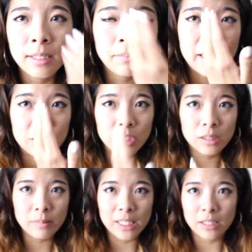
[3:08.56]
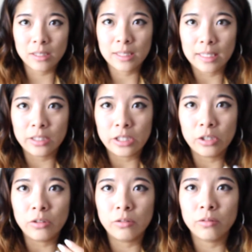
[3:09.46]
It matches my skin
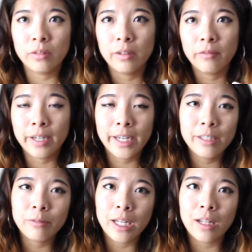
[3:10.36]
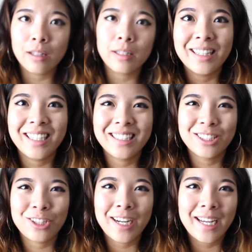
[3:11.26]
tone very well.
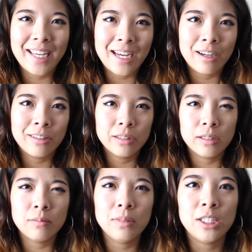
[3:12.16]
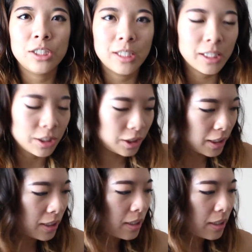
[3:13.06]
Let's try out the Mesha cushion.